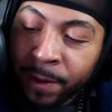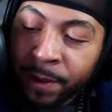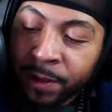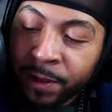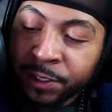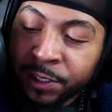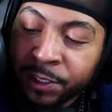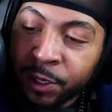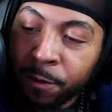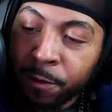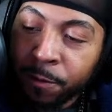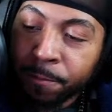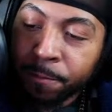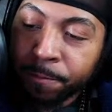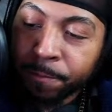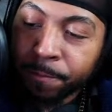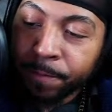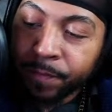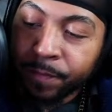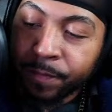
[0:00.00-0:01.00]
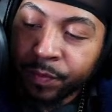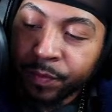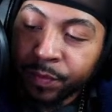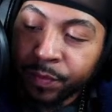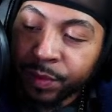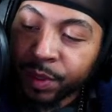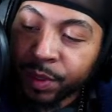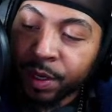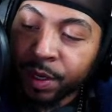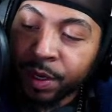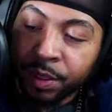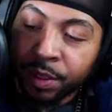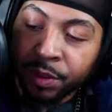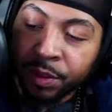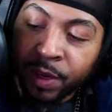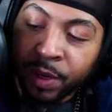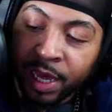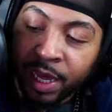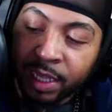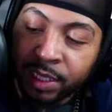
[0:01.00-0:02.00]
So you
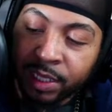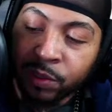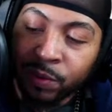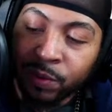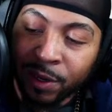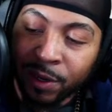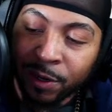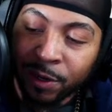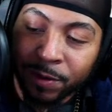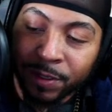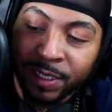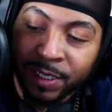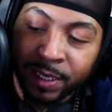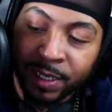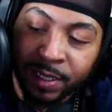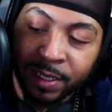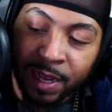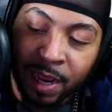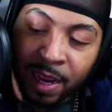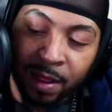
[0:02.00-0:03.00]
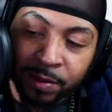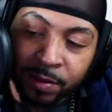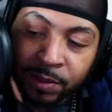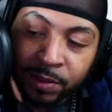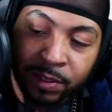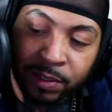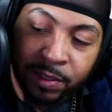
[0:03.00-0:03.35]
got $210